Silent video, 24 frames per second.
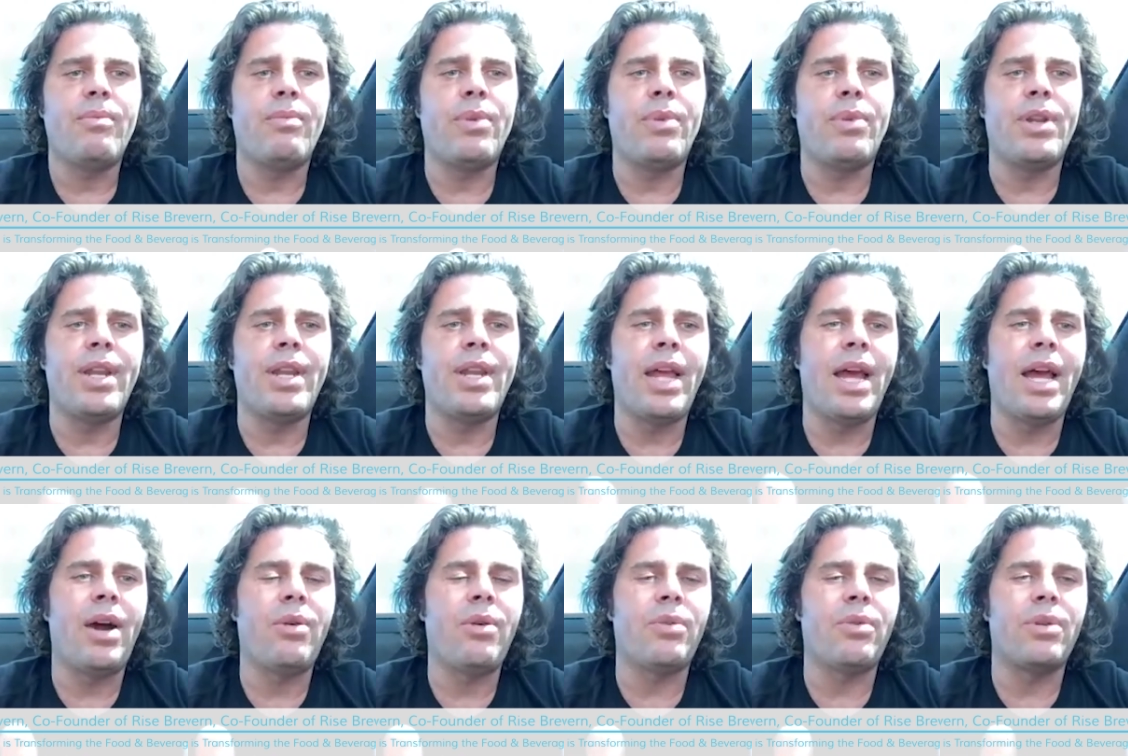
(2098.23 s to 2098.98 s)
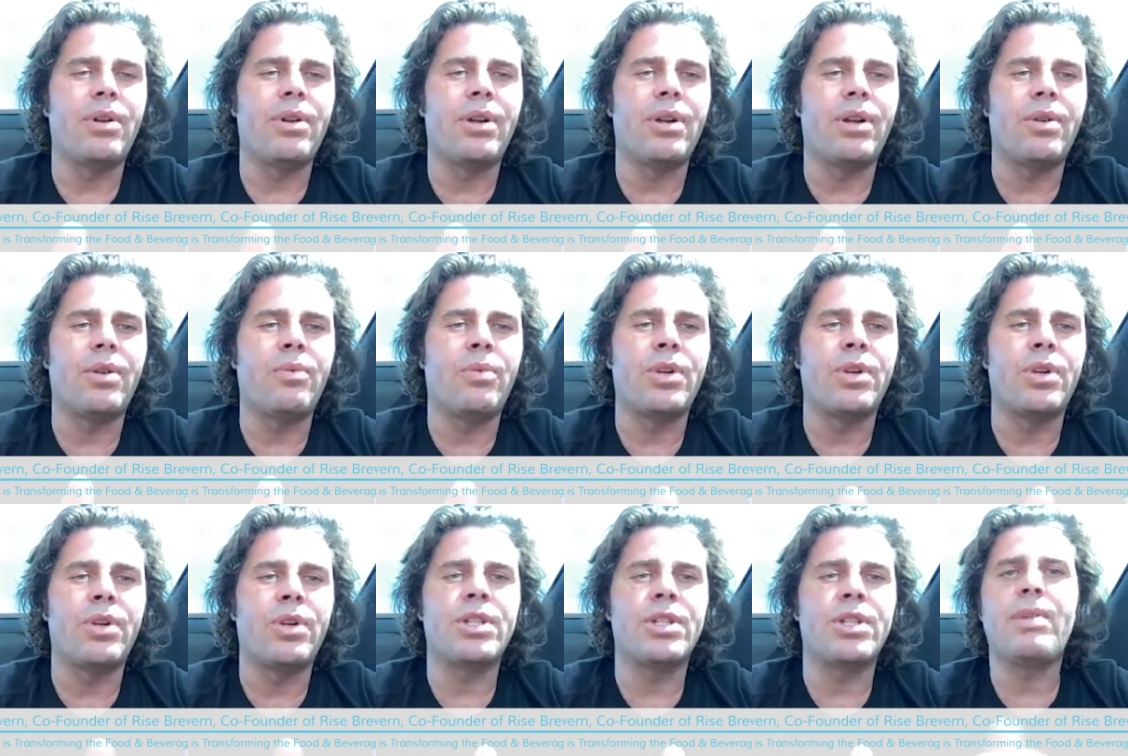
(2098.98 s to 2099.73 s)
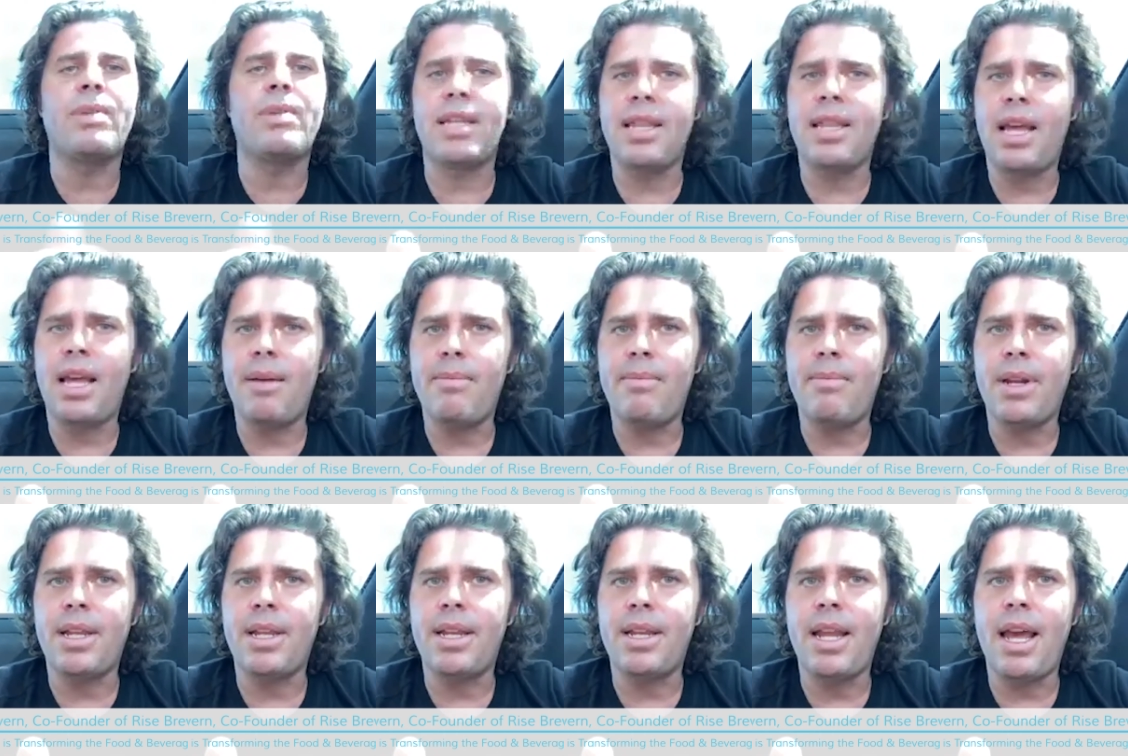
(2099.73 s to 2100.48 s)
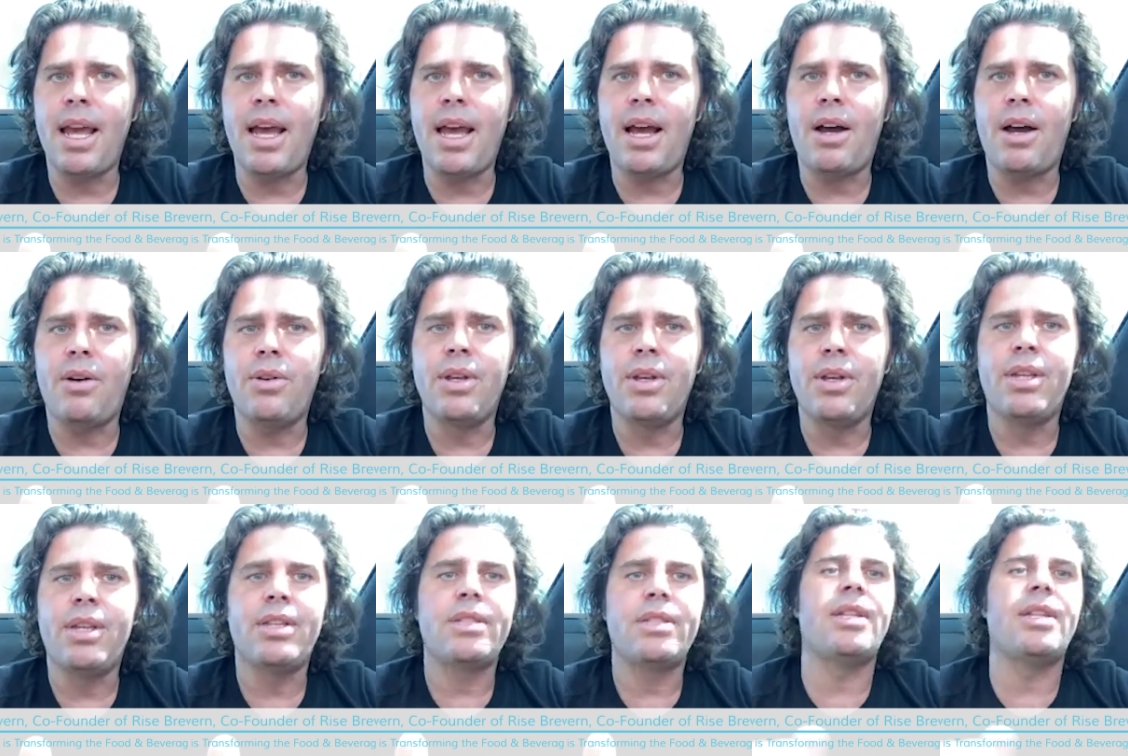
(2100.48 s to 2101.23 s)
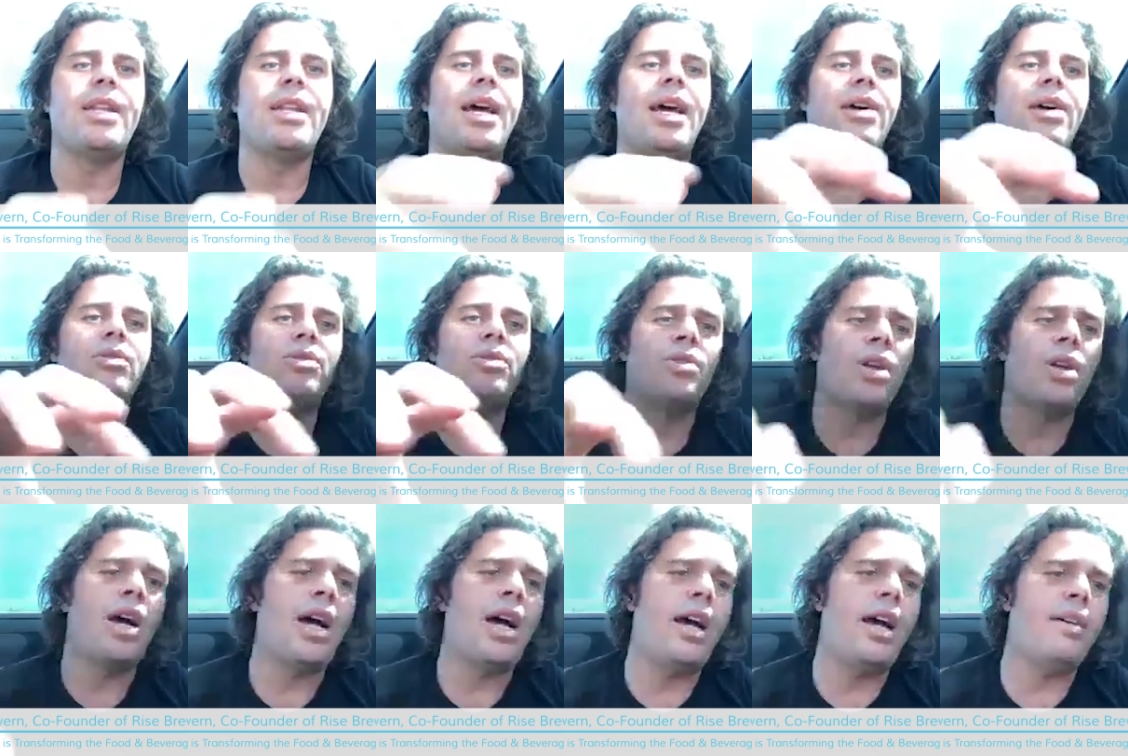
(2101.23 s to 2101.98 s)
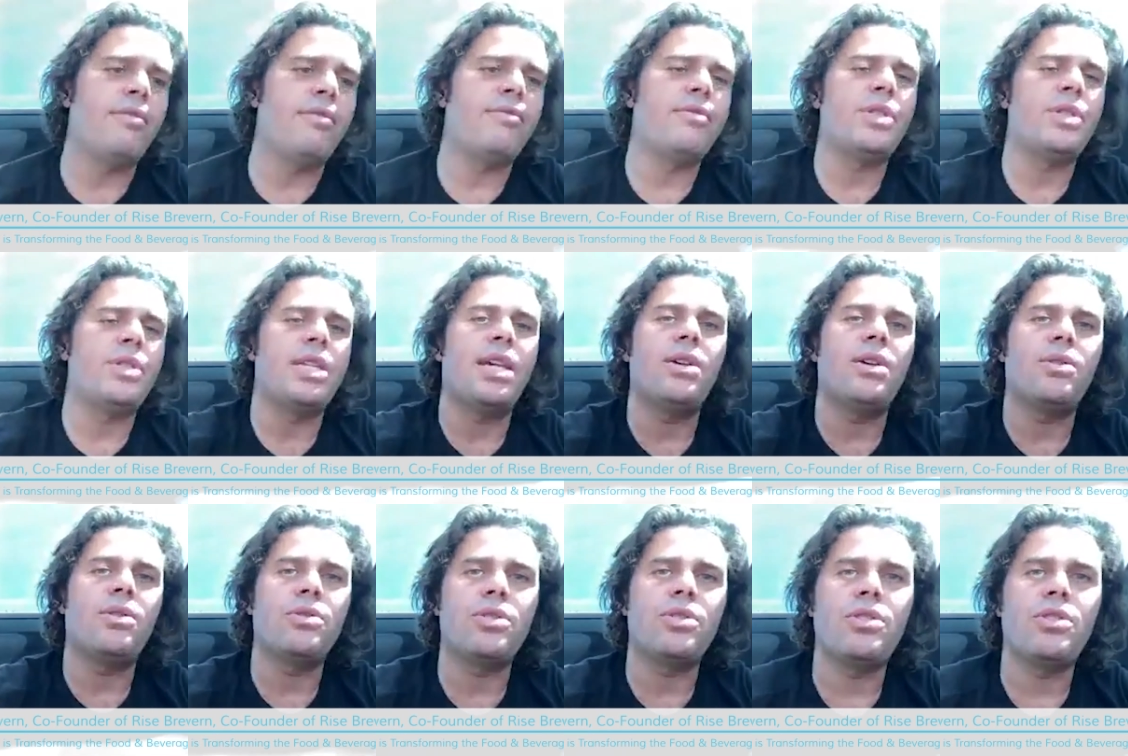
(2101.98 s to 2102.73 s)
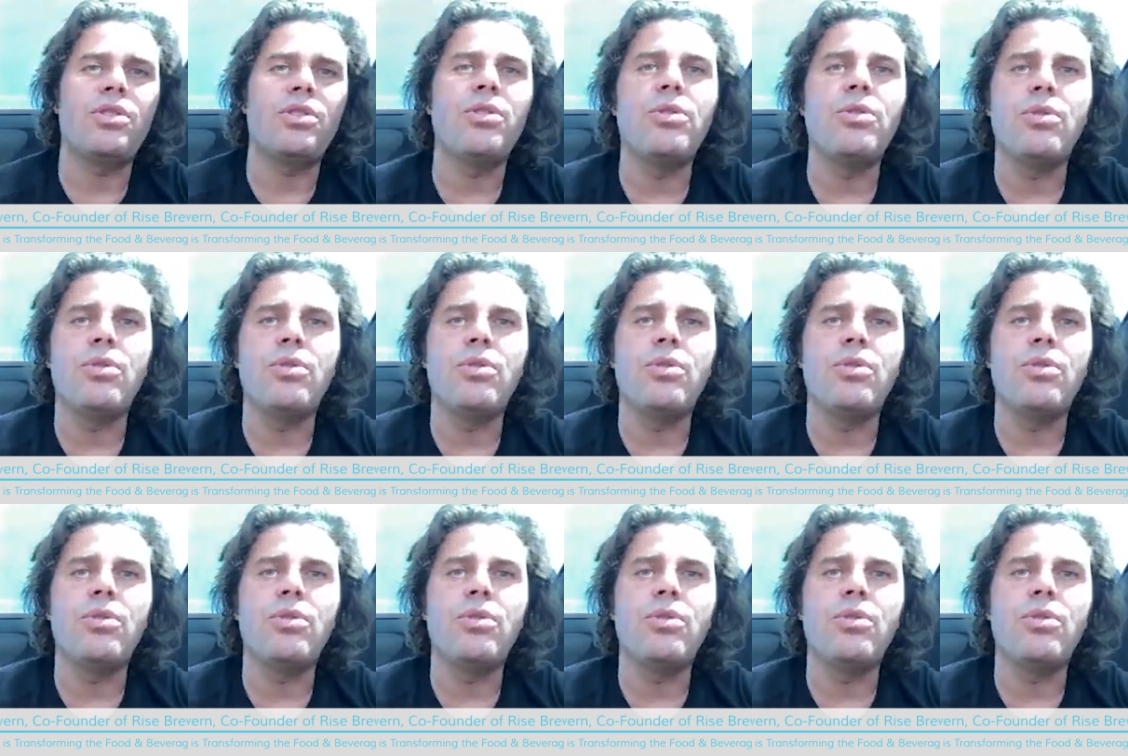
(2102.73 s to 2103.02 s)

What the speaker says: But now we're spending that money now to now drive sales to